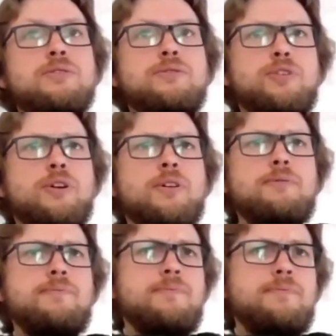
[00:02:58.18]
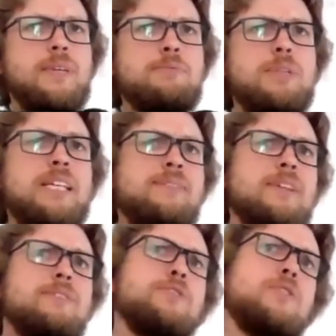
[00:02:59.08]
I believe
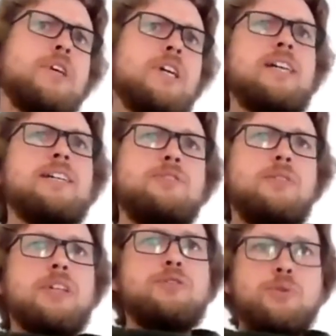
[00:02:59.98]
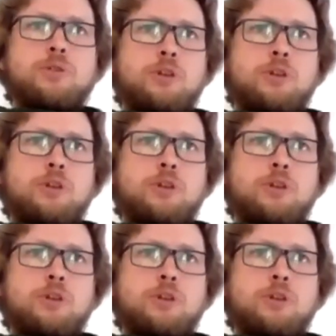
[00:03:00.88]
that for a true